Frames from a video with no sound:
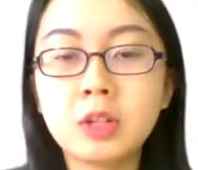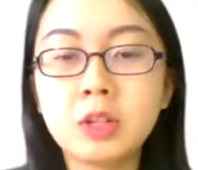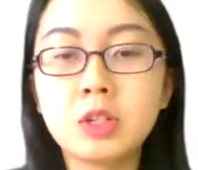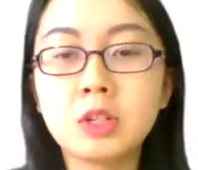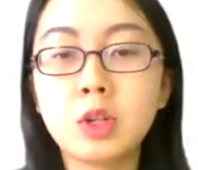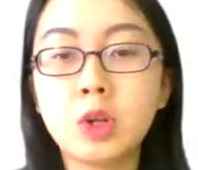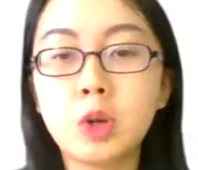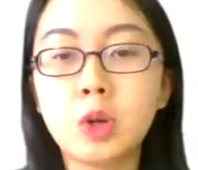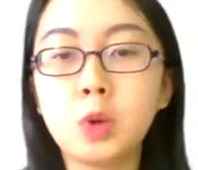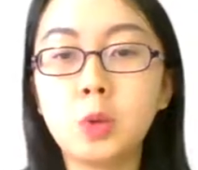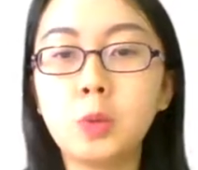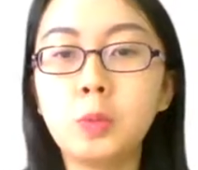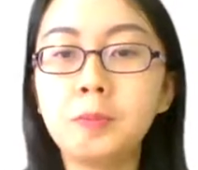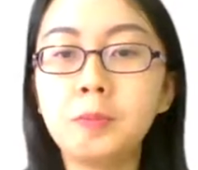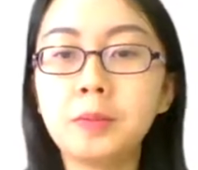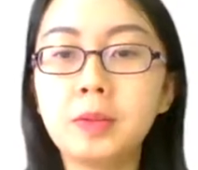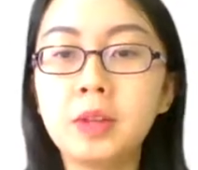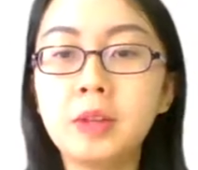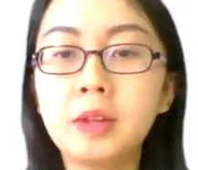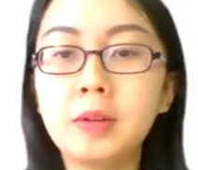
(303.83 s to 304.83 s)
So
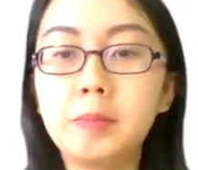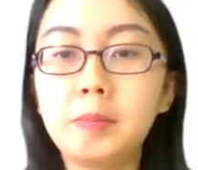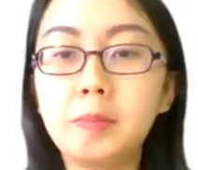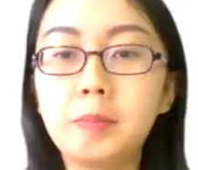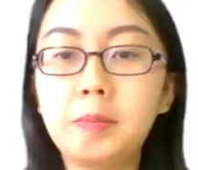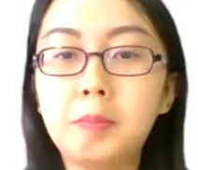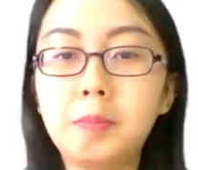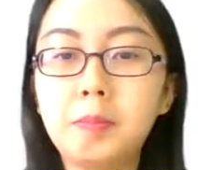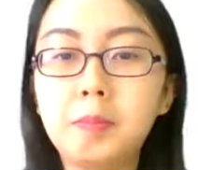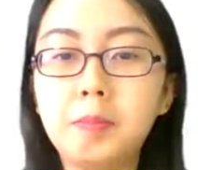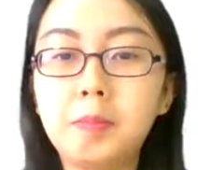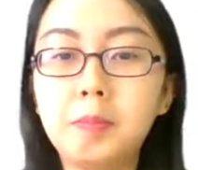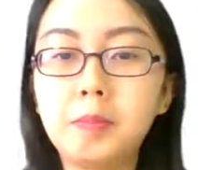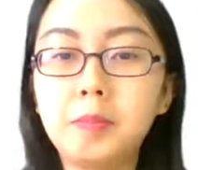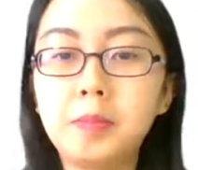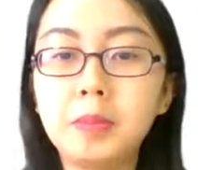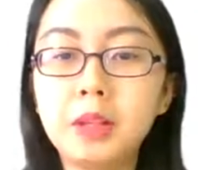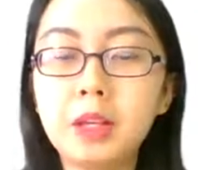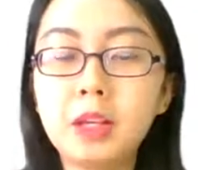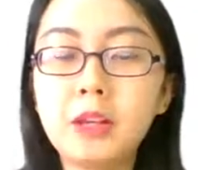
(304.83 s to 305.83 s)

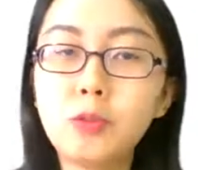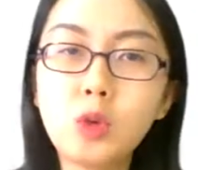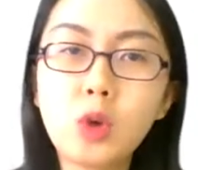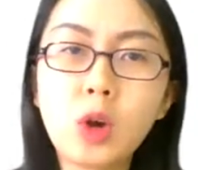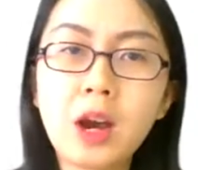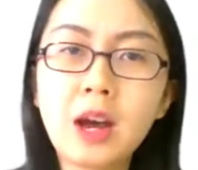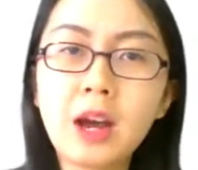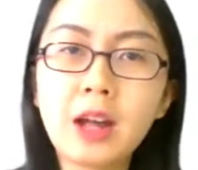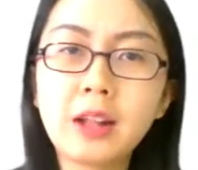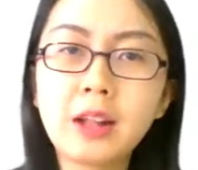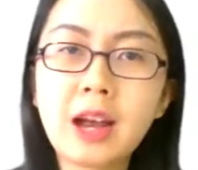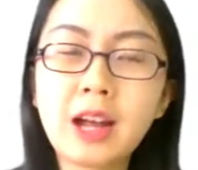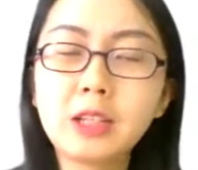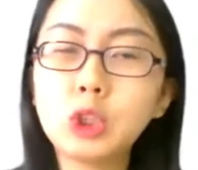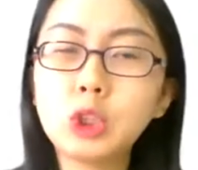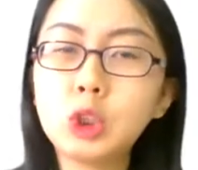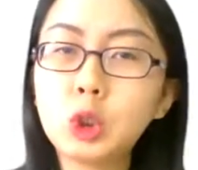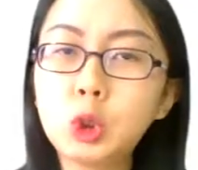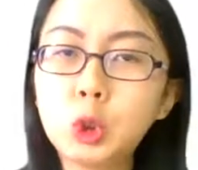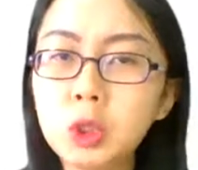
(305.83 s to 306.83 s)
if you are
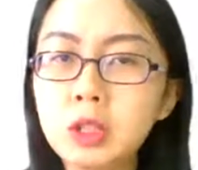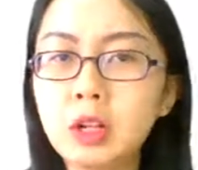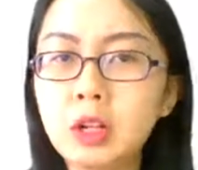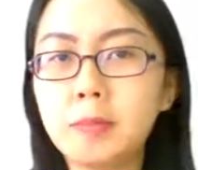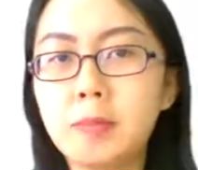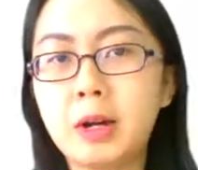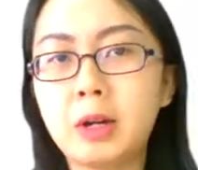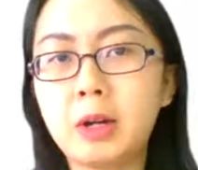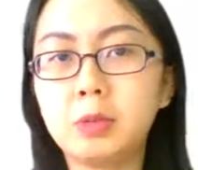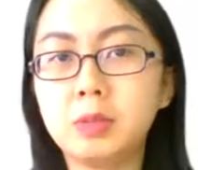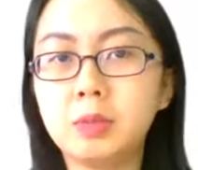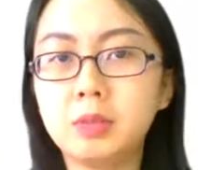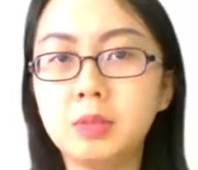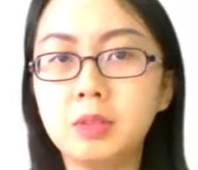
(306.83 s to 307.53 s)
unsure about